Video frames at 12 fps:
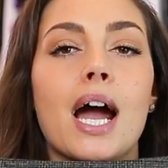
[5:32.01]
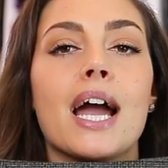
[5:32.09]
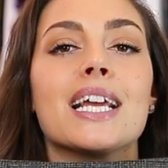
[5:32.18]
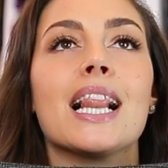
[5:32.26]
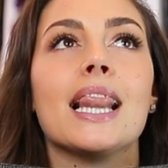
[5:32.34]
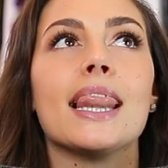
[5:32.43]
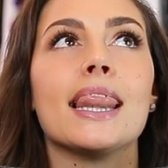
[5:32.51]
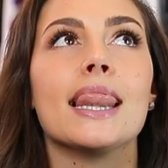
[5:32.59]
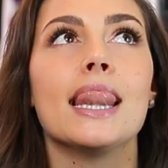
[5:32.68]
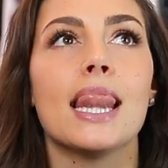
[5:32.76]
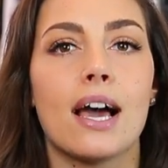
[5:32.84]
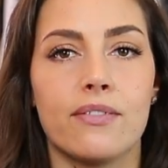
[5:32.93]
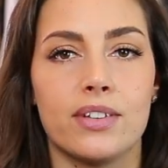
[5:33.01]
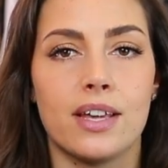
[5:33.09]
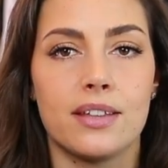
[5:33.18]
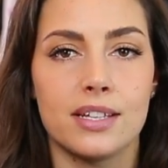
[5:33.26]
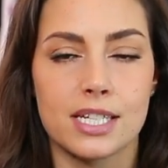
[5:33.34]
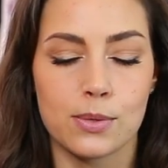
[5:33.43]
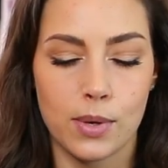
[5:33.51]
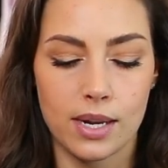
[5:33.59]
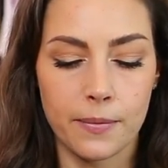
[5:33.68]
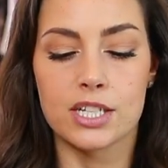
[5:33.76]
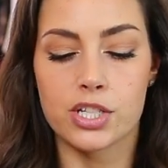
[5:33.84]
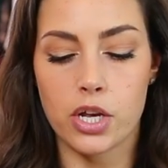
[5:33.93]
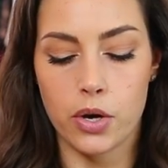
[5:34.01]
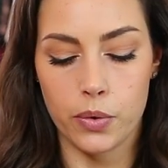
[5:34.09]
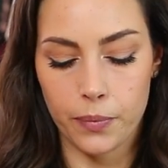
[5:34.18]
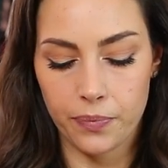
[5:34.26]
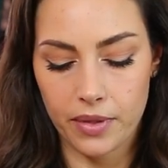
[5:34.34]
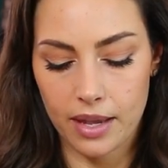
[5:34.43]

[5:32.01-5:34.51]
I love this one. So